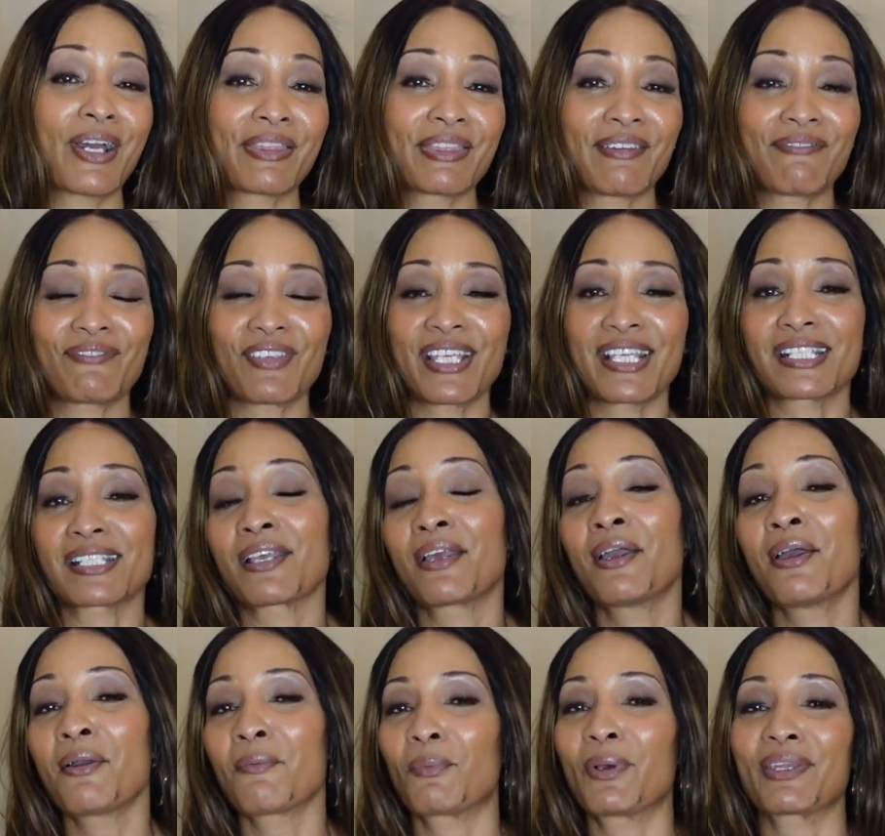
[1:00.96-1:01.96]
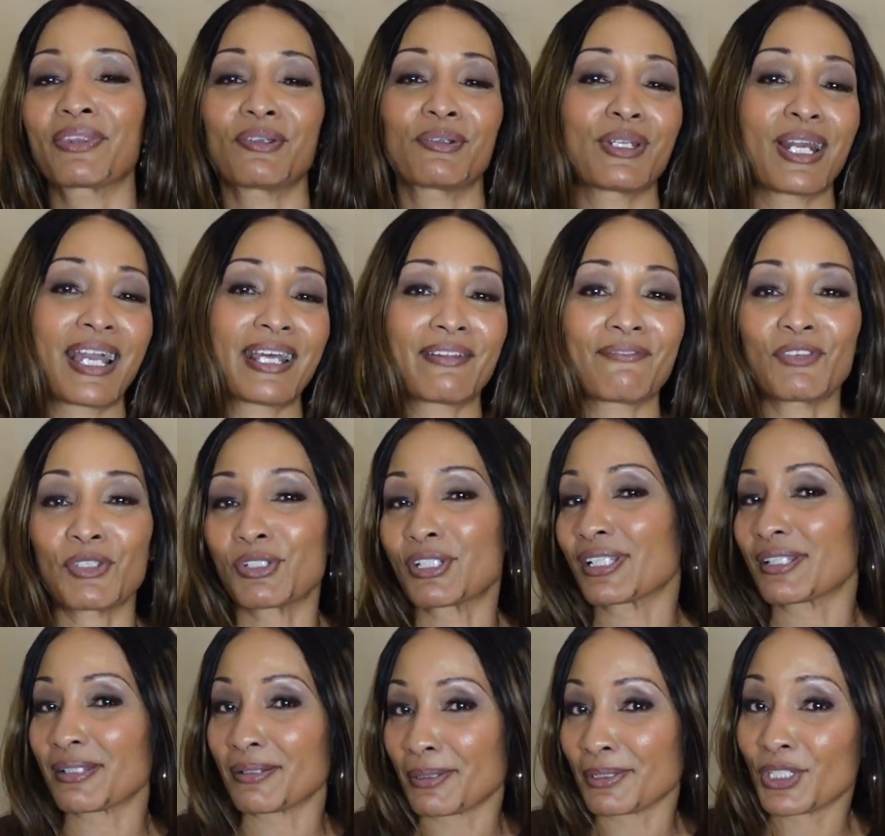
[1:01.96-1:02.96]
on the fence, whether or not if you
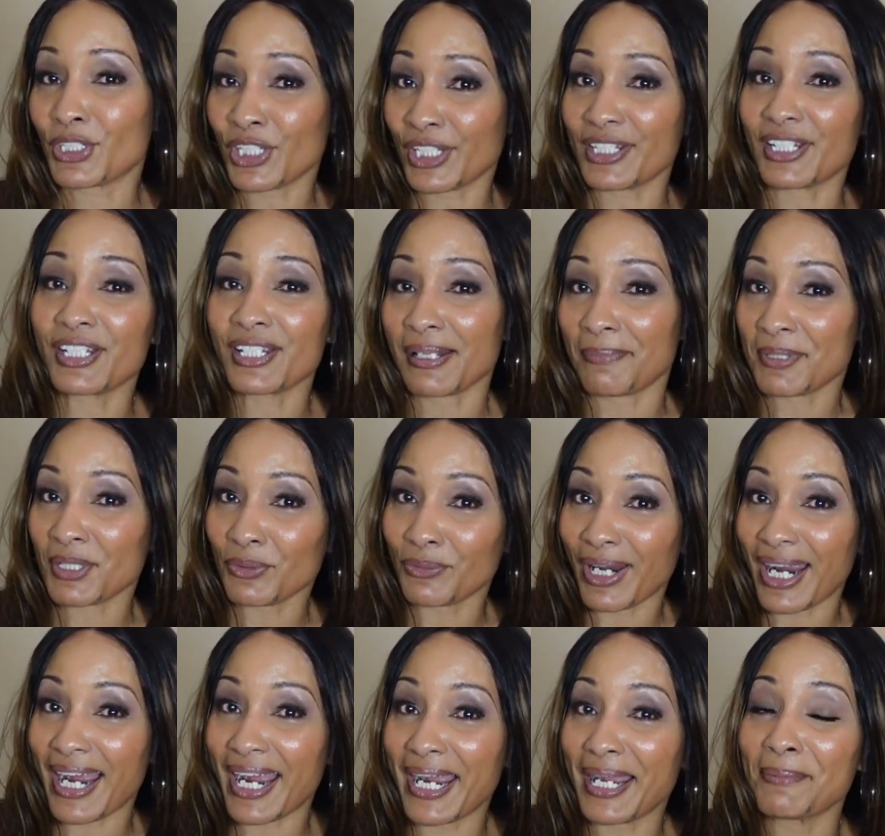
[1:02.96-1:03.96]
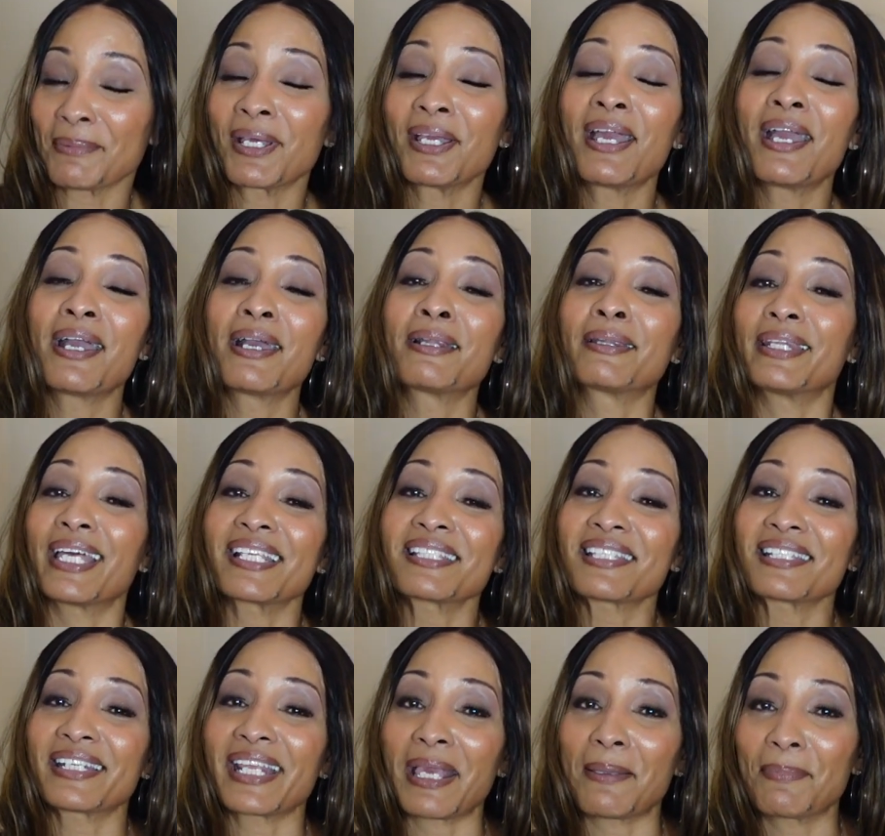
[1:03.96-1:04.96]
should subscribe, let
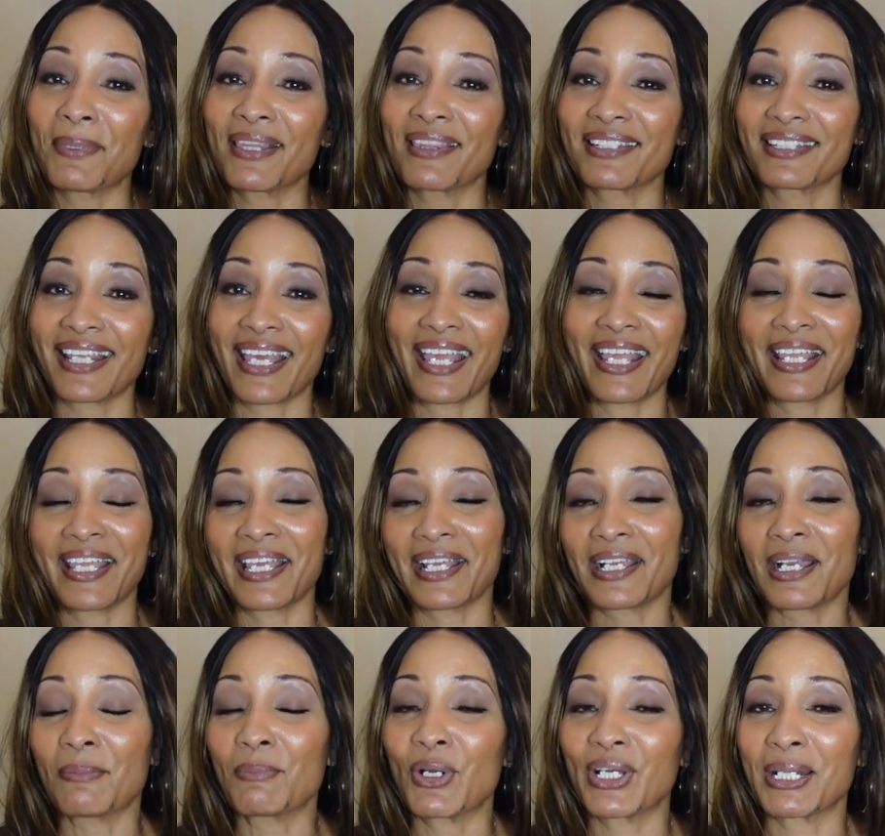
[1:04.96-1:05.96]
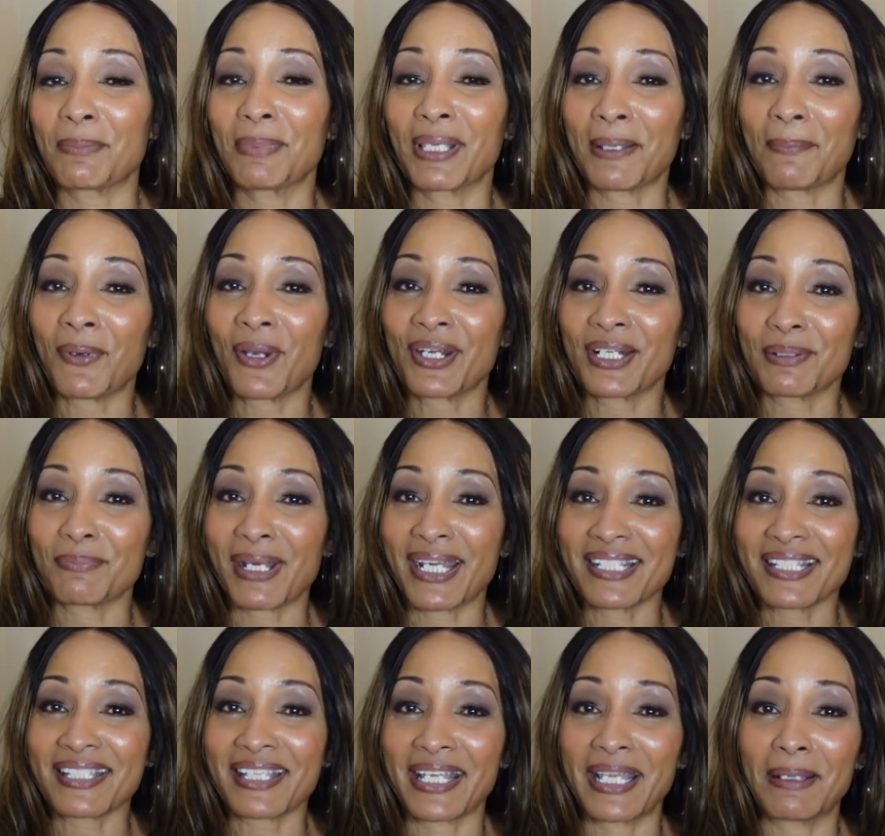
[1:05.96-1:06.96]
today be the day and come on and be a part of my
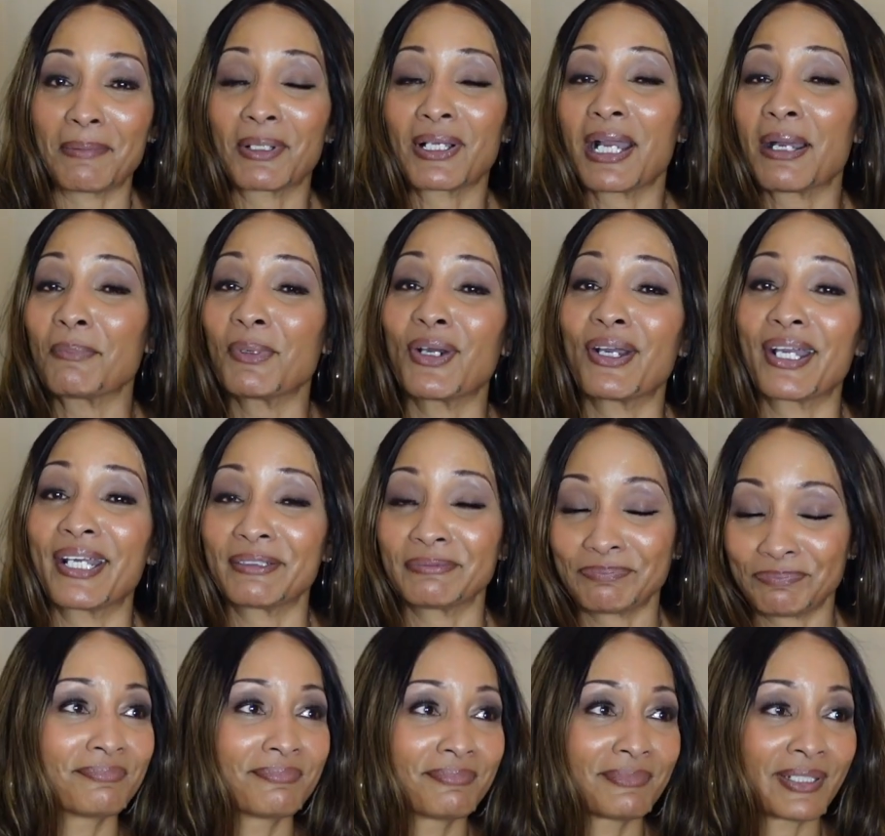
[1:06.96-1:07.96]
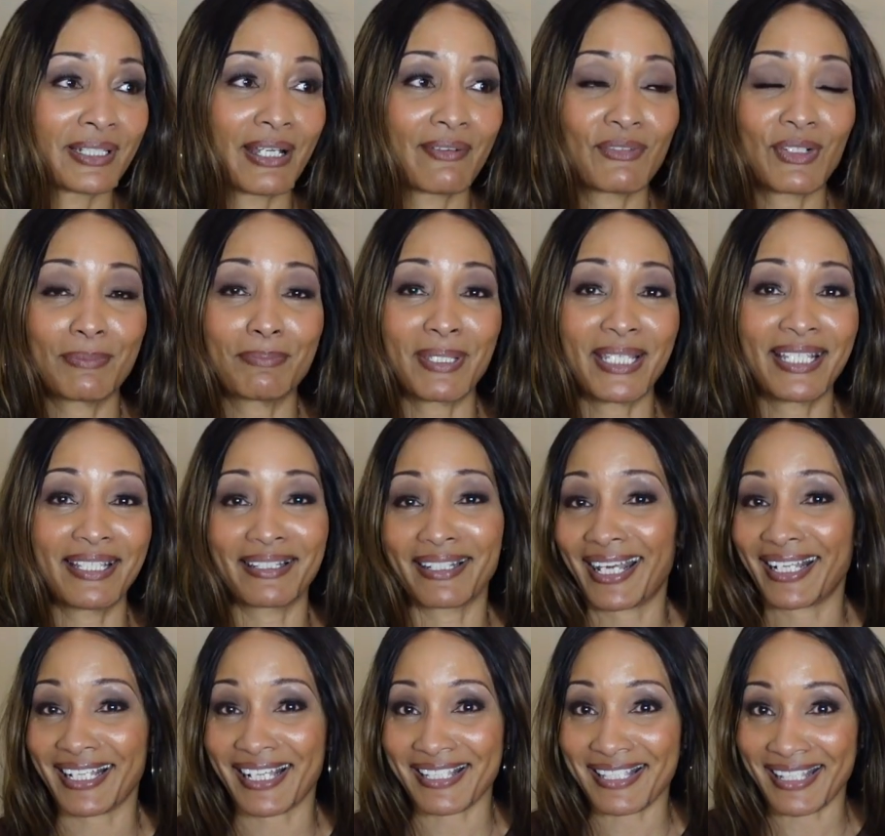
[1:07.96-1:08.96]
team. Come on, love on me,
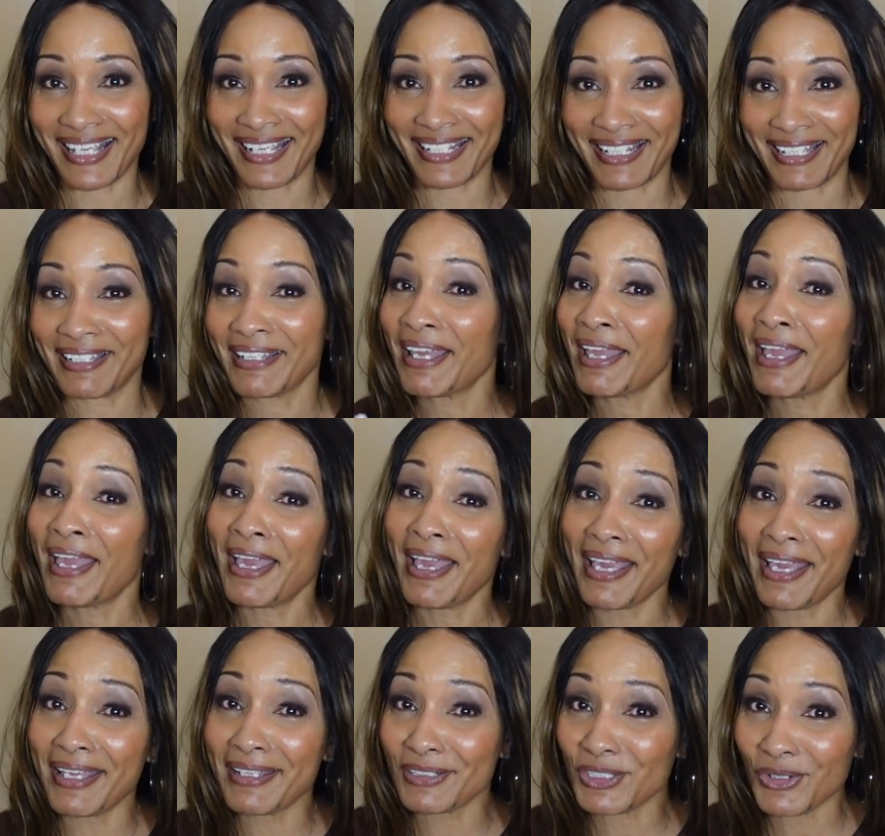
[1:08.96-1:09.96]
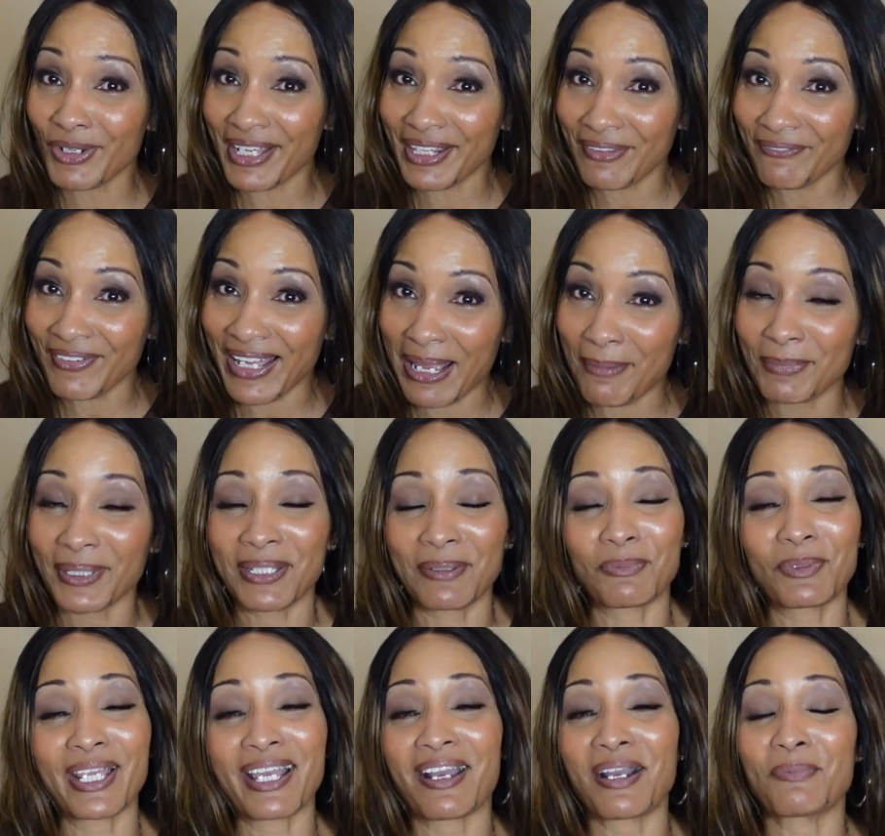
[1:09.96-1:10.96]
like I stated. And join the family.
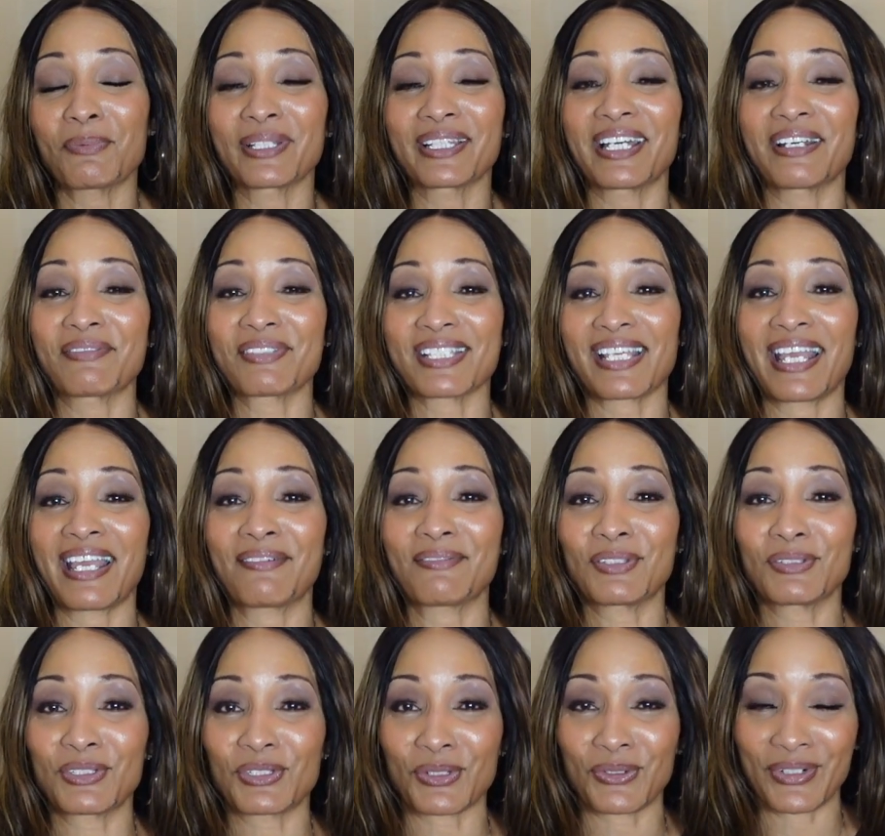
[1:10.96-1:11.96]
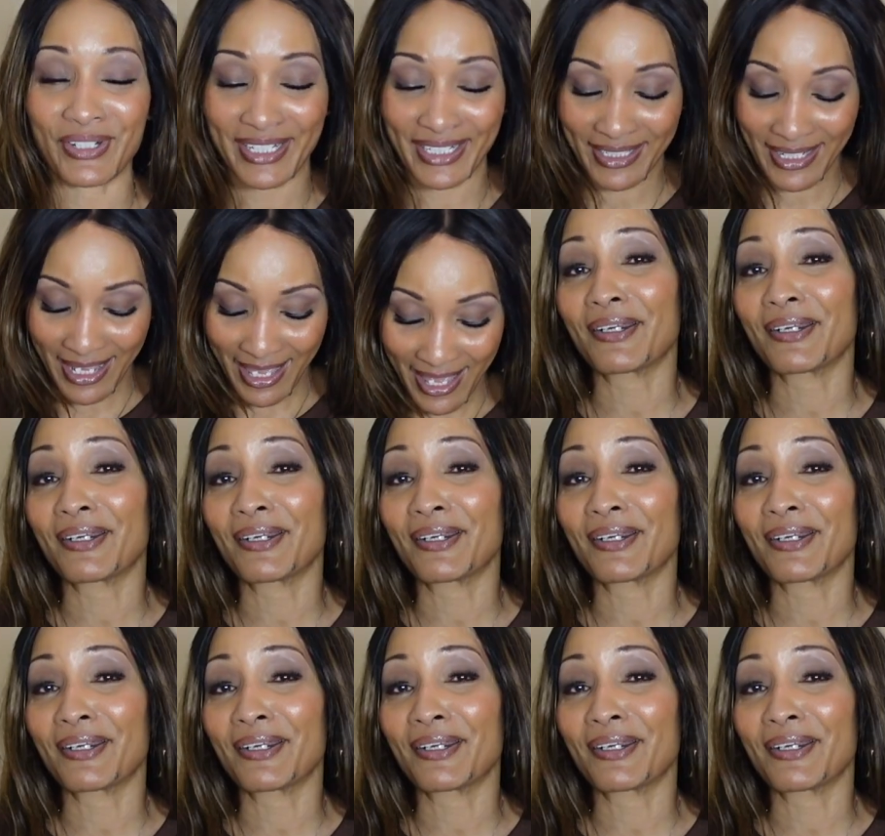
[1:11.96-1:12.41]
We all would love to have you join.